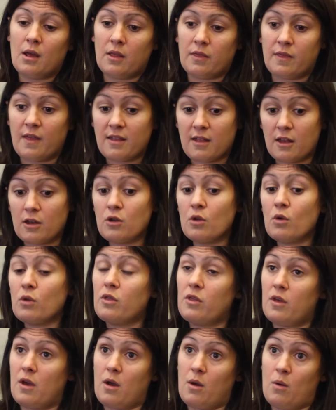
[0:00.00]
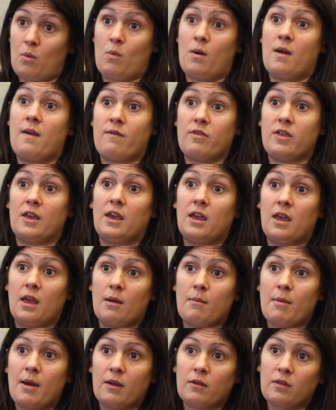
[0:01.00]
There's another way of thinking
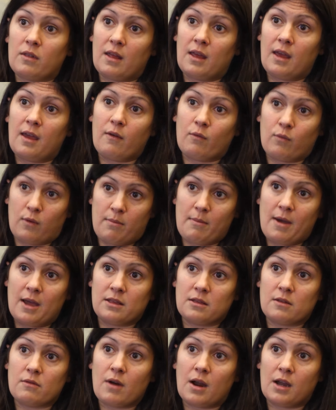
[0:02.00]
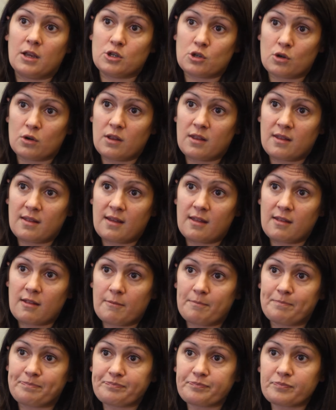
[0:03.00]
about it. If we made the right choices
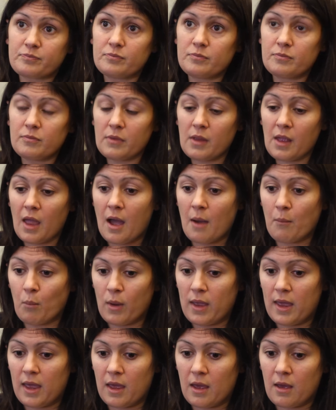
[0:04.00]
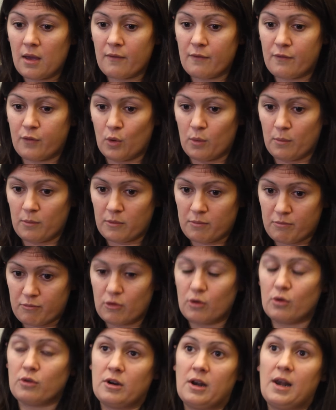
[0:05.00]
and we formed
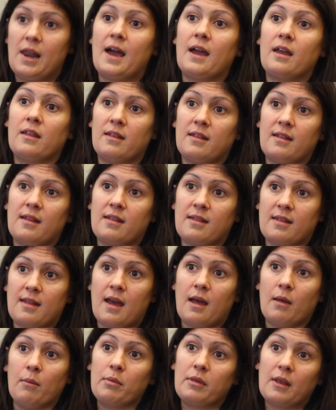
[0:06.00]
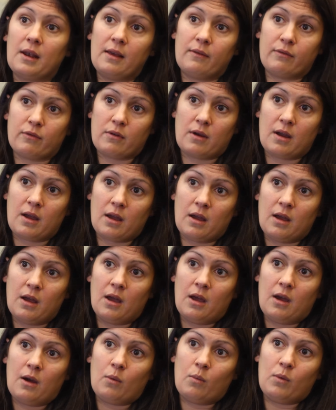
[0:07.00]
broad alliances to help deliver it,
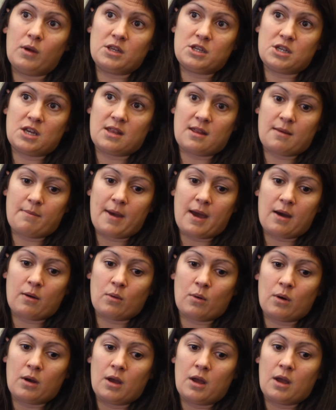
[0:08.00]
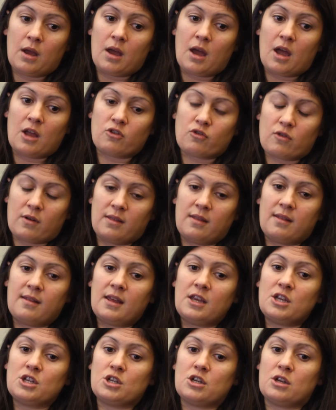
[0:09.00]
which is about a
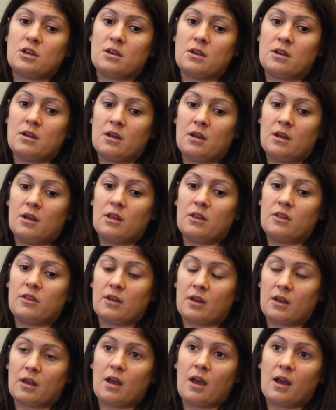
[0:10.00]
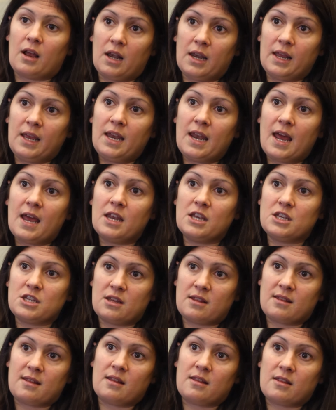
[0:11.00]
transition to a clean energy
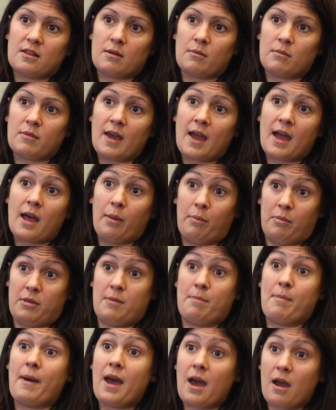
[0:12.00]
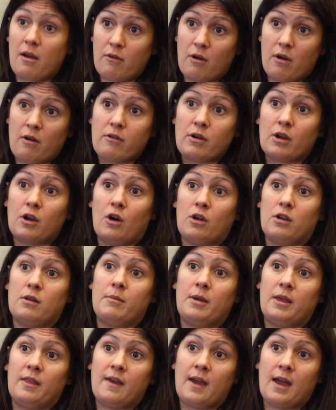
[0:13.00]
system that helped to power our
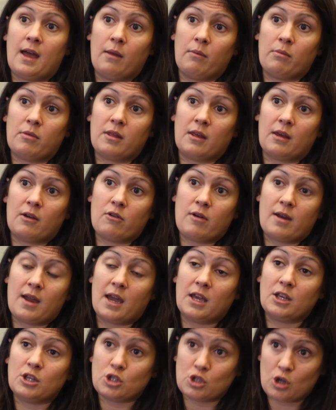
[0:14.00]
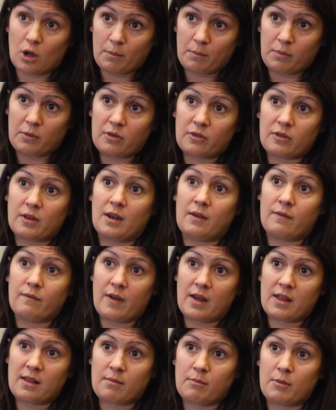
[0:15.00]
economy, that helped to create jobs and
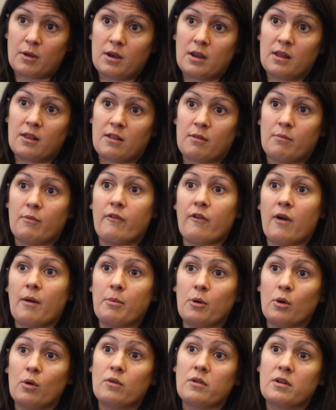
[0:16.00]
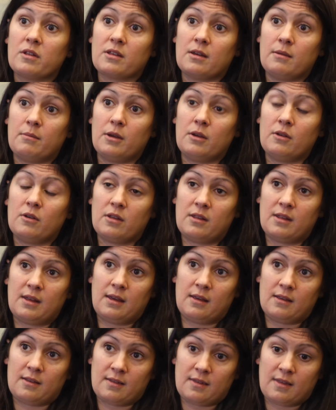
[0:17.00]
investment in some of our poorest
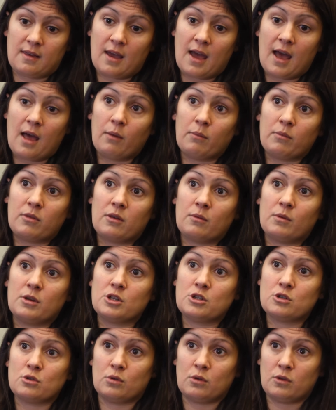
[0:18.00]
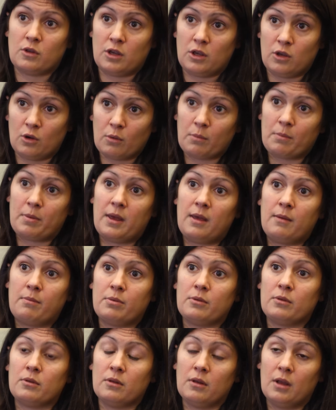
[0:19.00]
communities, that helped to ensure that young
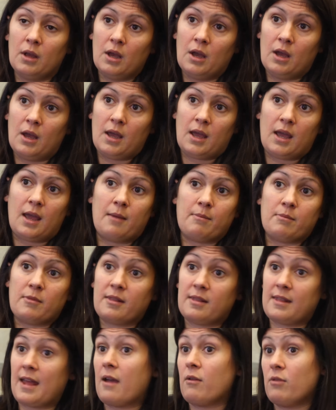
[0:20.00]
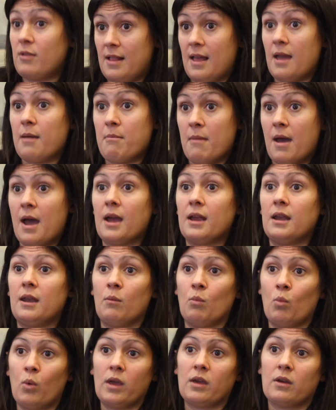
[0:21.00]
people in towns like mine
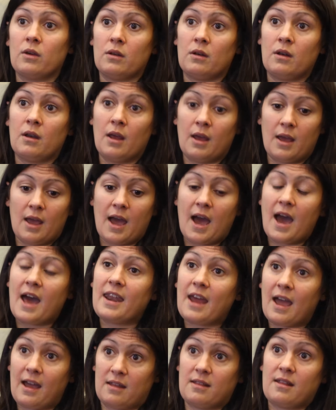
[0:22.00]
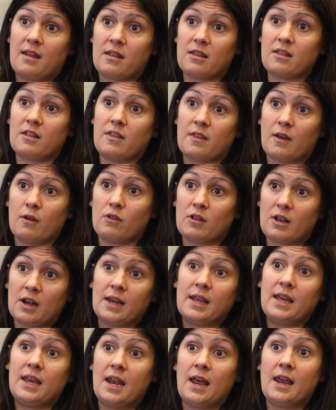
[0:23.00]
in Wigan had access to those
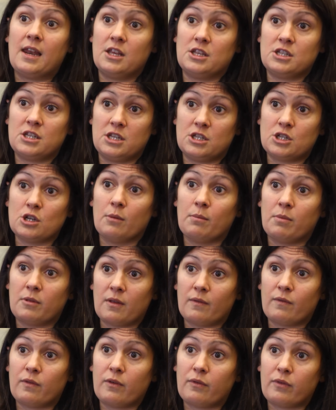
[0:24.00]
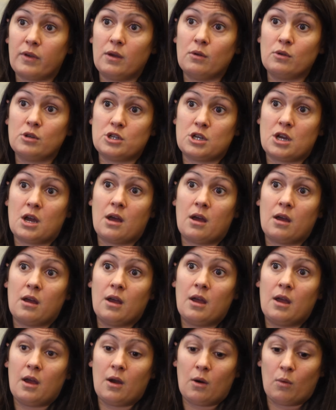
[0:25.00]
clean energy jobs of the future.
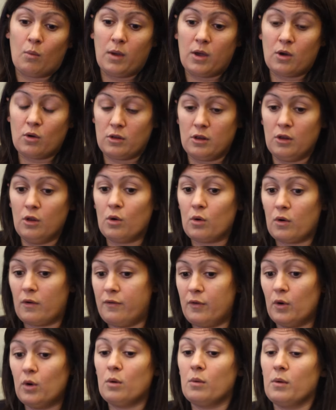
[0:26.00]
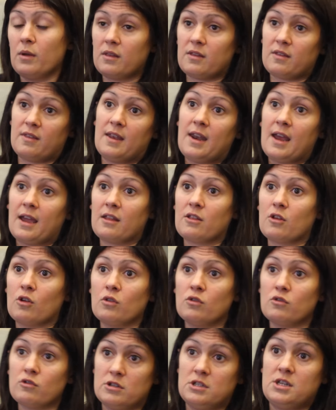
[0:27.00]
We could look forward to the next
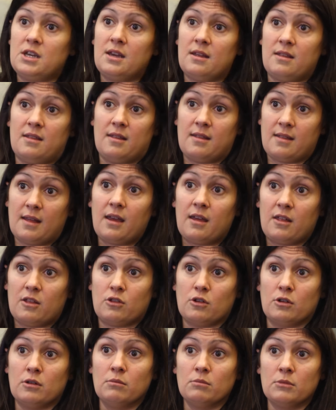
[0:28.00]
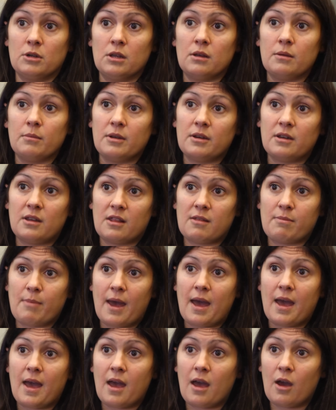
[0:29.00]
100 years and say it's doom, gloom and
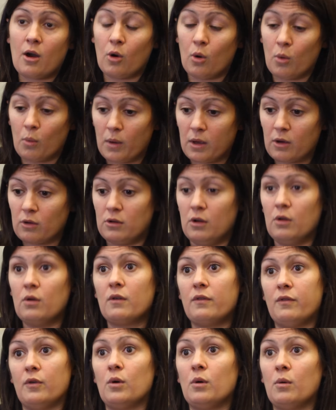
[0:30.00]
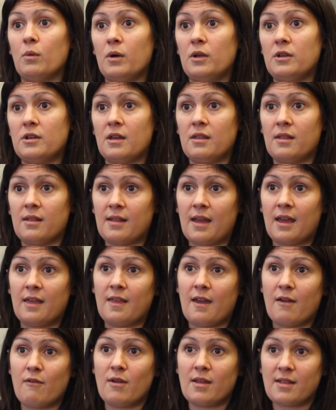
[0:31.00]
despair, or we could look forward and say
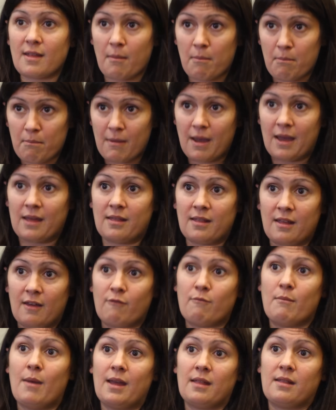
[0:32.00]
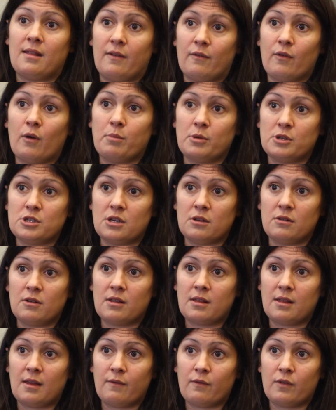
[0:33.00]
there is a massive, massive
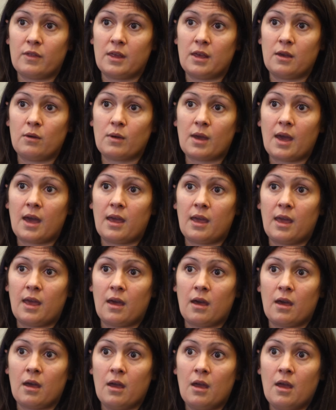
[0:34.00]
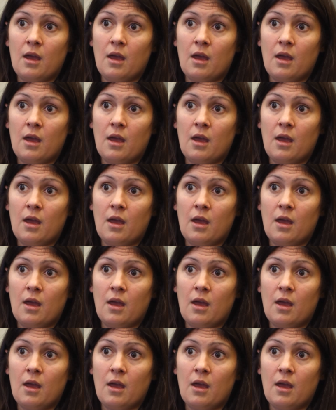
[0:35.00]
opportunity for the UK here.